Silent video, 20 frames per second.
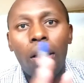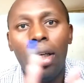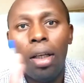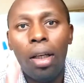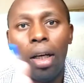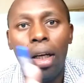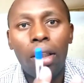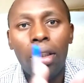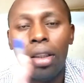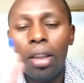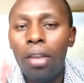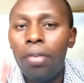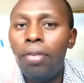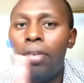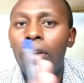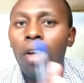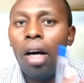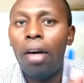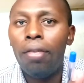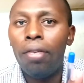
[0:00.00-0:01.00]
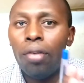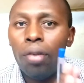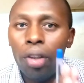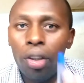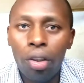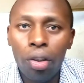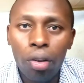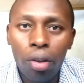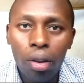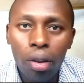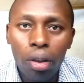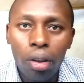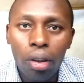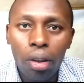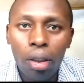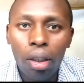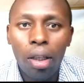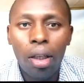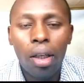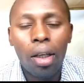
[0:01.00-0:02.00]
Guys, if you have question,
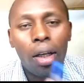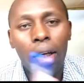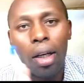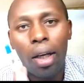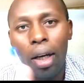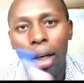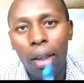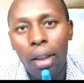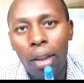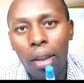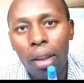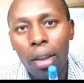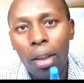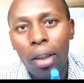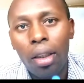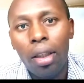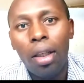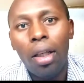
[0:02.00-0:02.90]
kindly